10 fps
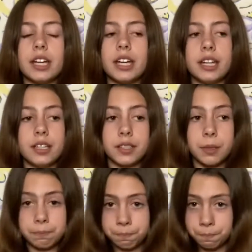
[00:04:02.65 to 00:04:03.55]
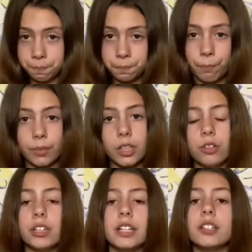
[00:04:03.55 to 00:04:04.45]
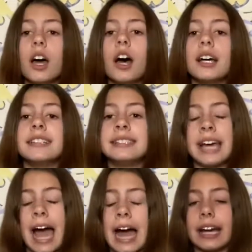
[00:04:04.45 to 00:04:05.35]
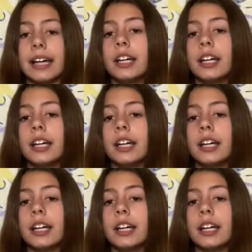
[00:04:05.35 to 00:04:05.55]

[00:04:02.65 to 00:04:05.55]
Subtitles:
is you need tack.